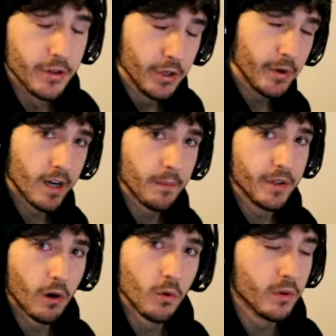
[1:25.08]
If you're new here, I'm a
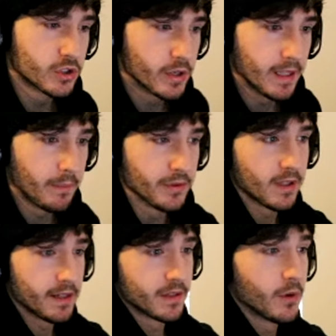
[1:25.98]
Yoru One Trick that posts
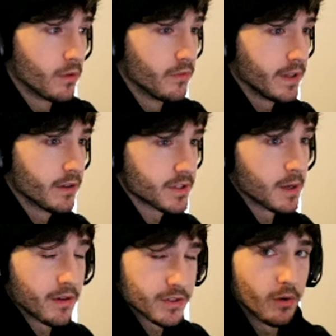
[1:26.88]
lots of Yoru videos, and
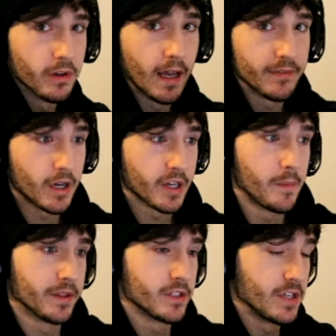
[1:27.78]
I'm also going live talking
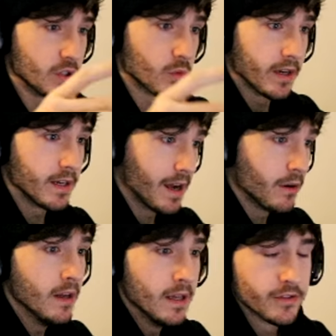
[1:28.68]
about the changes right
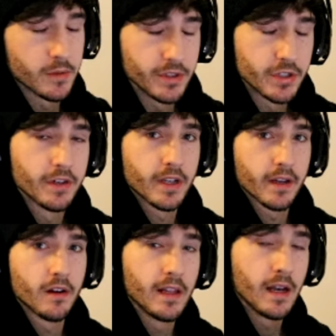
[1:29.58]
now, so be sure to check
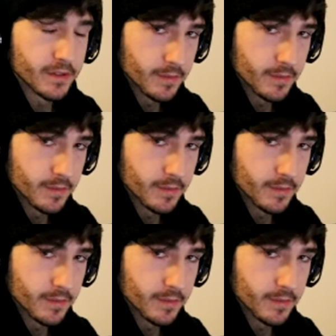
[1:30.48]
it all out and